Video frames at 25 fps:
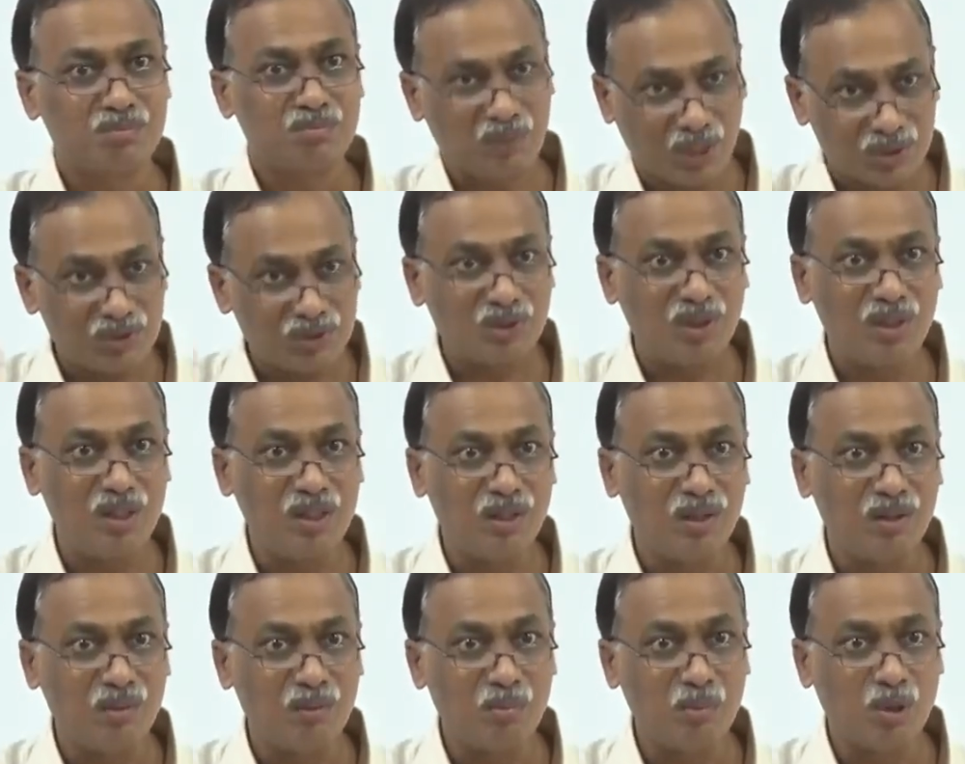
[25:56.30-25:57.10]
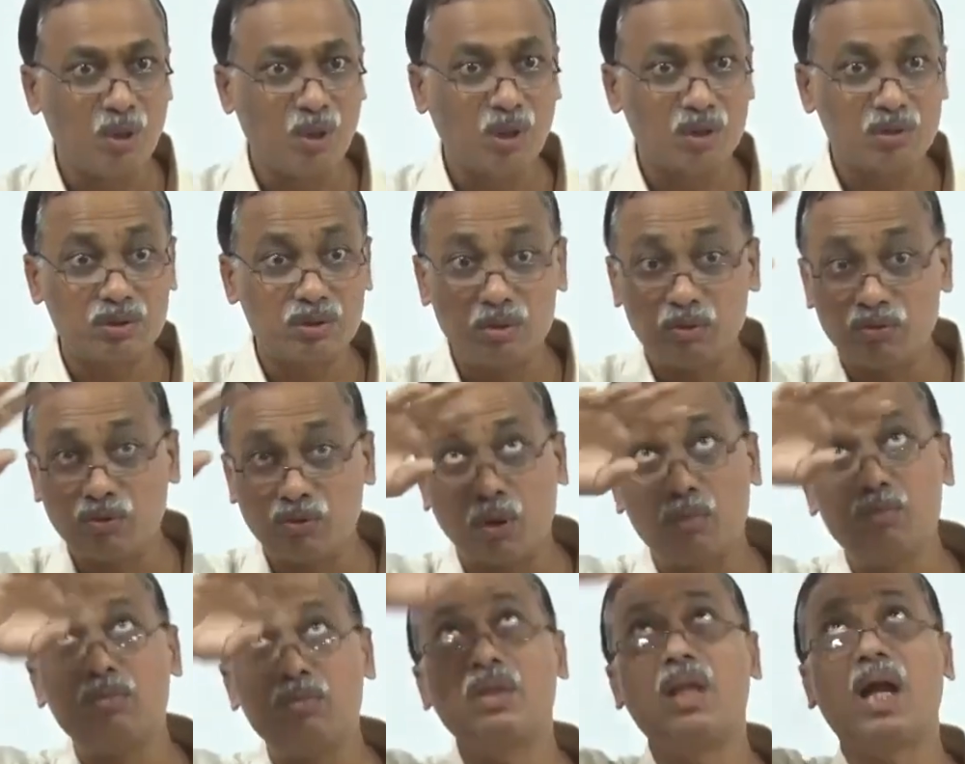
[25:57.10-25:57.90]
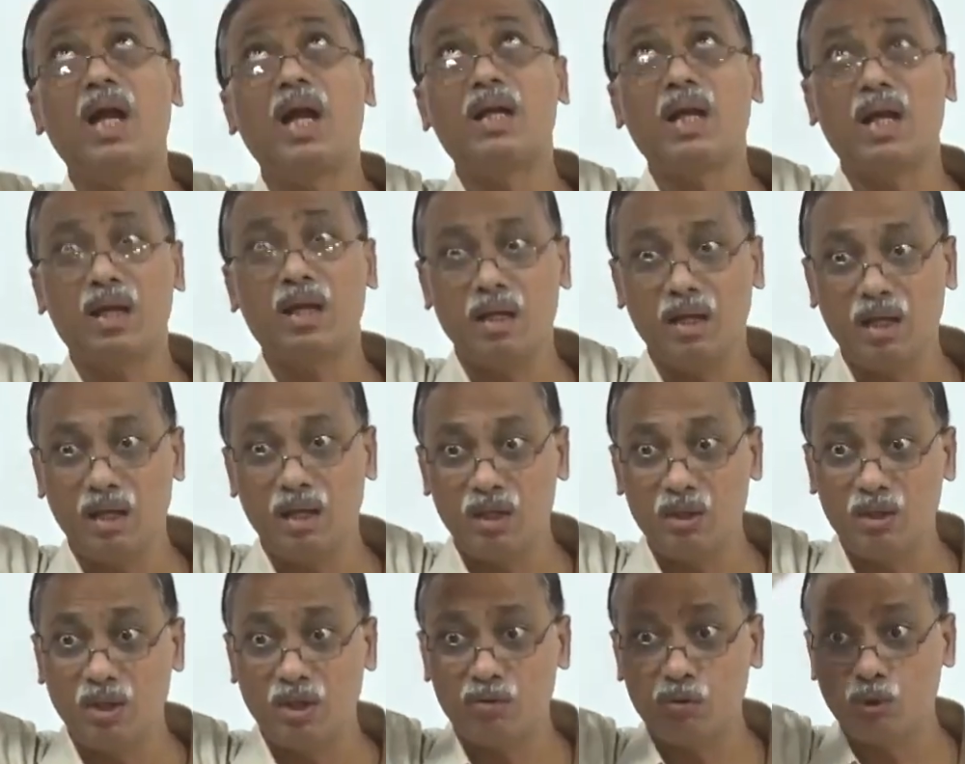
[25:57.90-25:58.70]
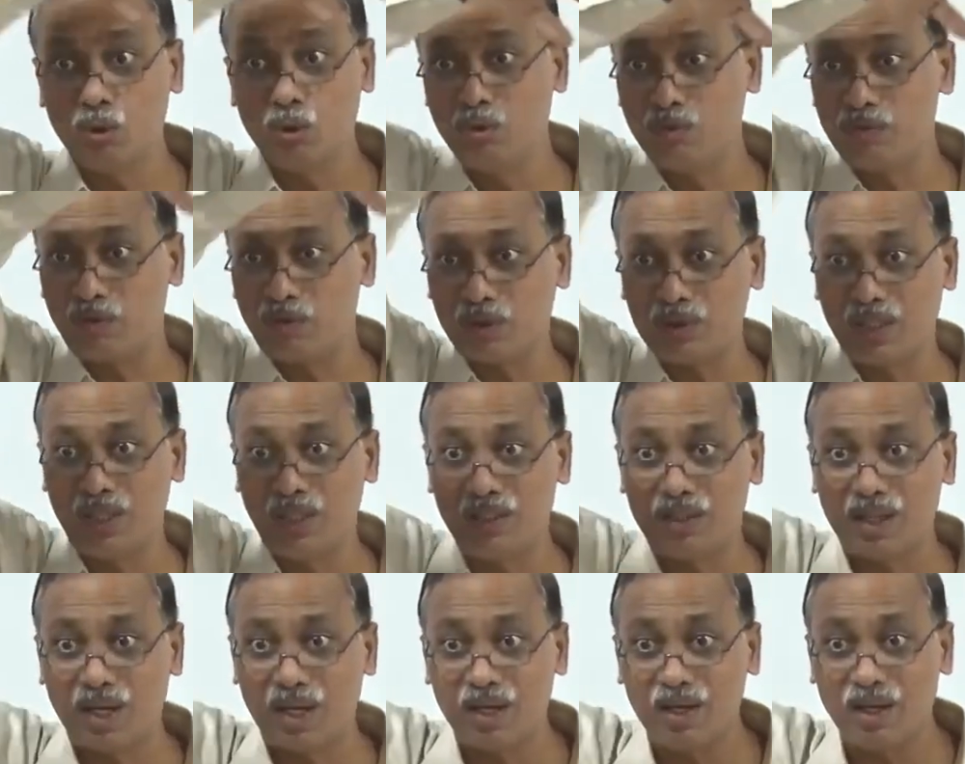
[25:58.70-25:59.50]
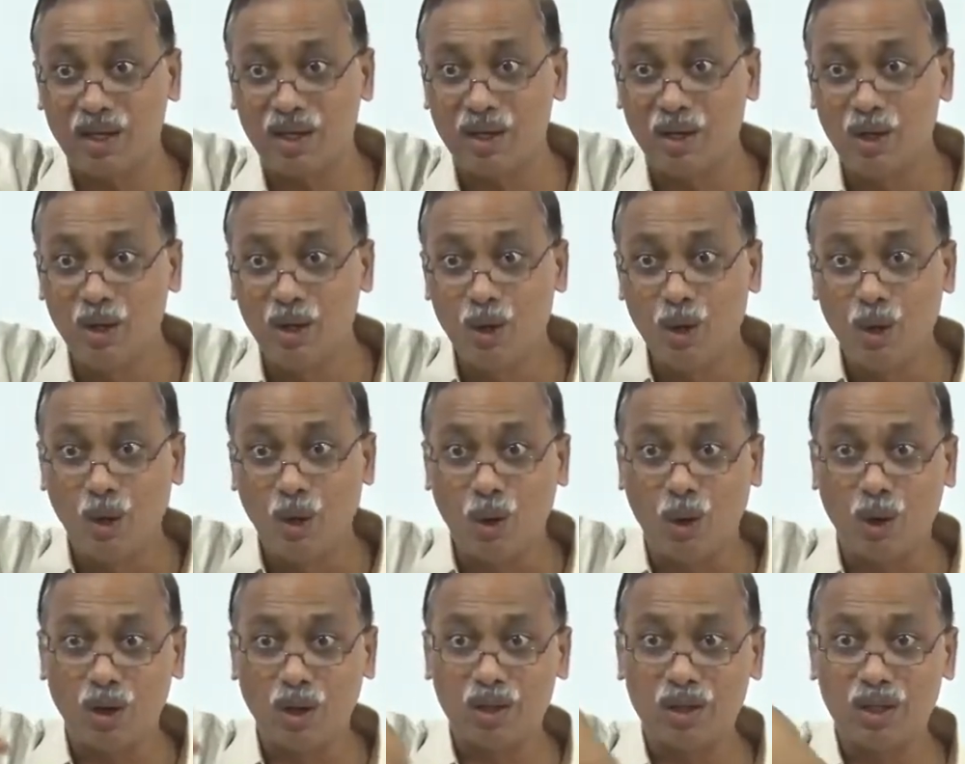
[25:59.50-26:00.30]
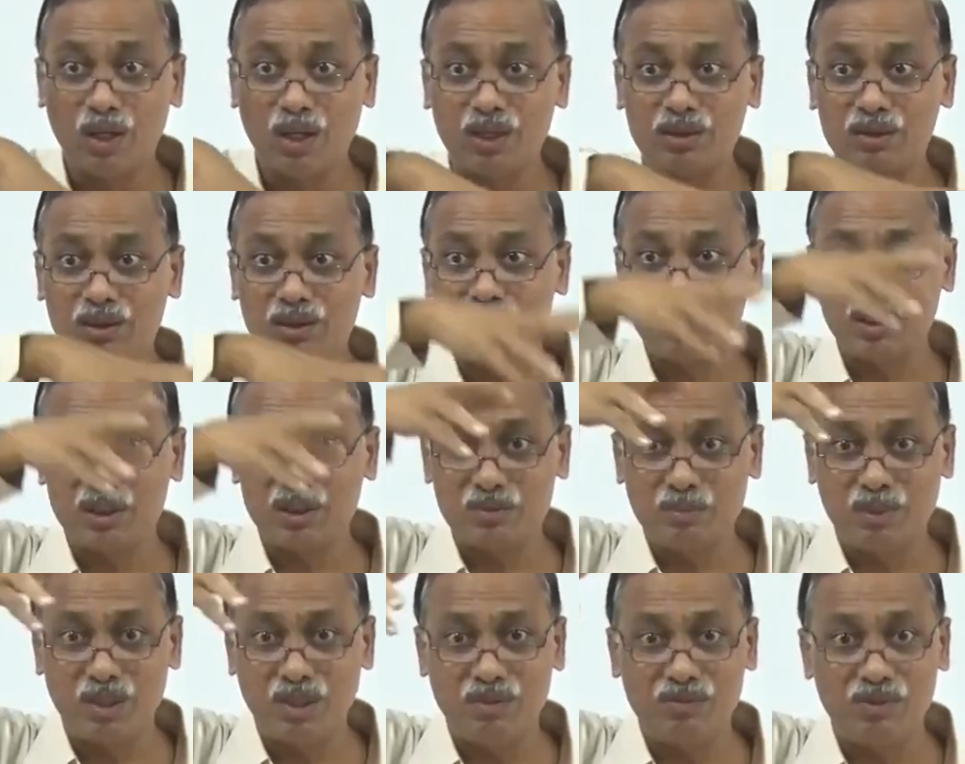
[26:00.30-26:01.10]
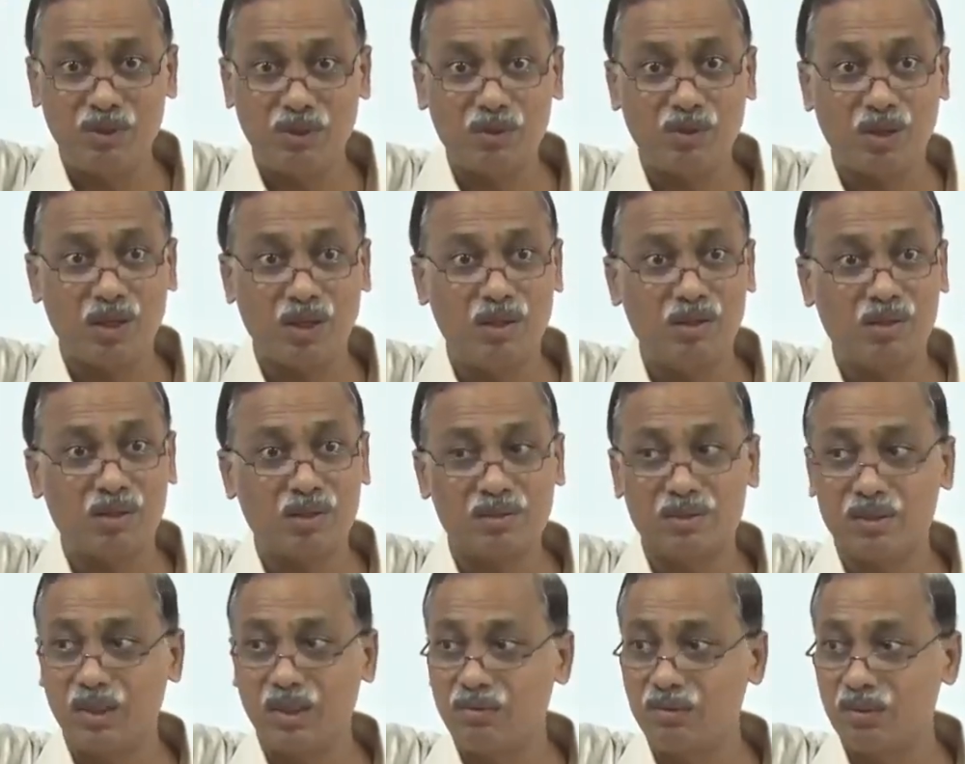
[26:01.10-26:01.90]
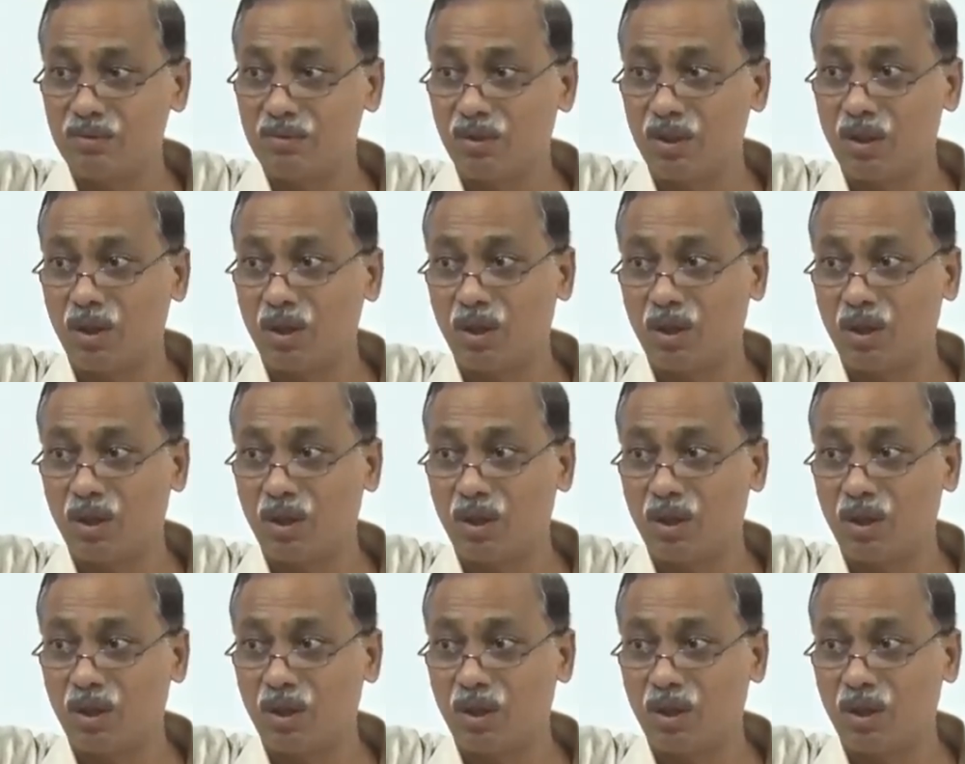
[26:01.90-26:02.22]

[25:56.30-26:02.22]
Naturally, because from that angle, you have to look for the entire organization's benefit. You are interested with one